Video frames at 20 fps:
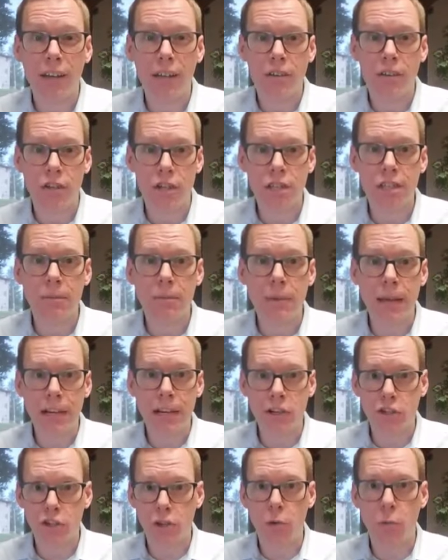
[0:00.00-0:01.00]
just to make
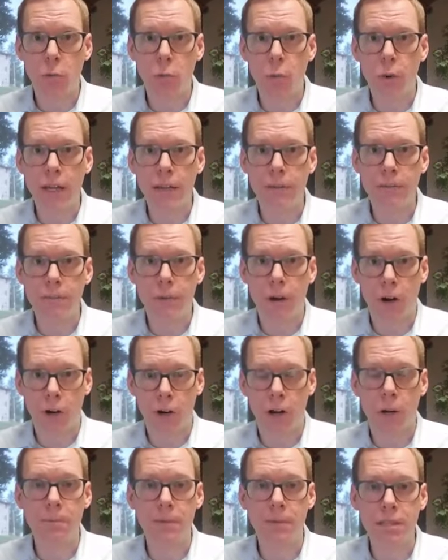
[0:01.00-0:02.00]
sure we
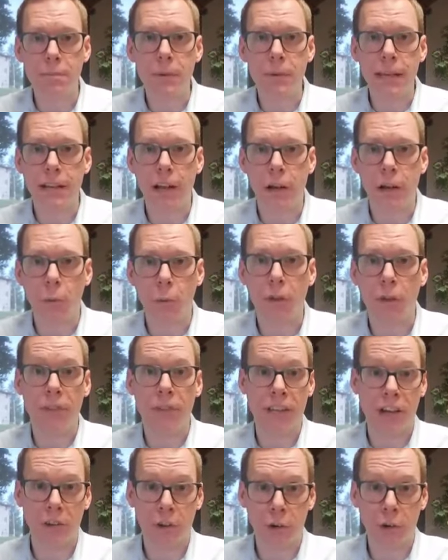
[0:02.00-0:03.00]
are up to speed on what
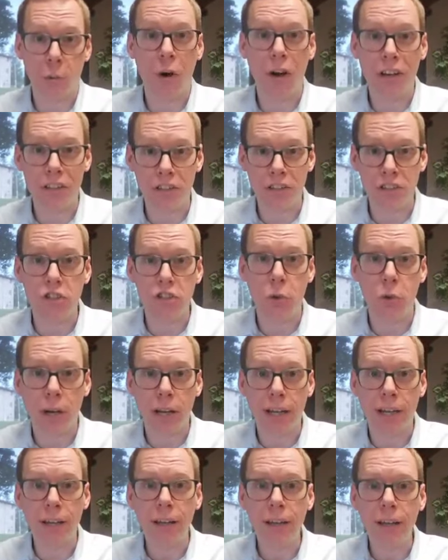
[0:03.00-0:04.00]
the other one is
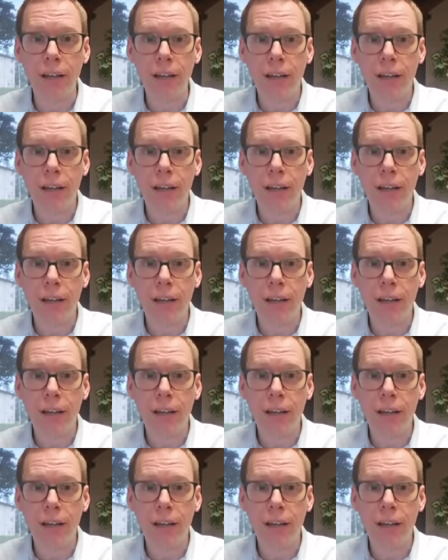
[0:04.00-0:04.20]
doing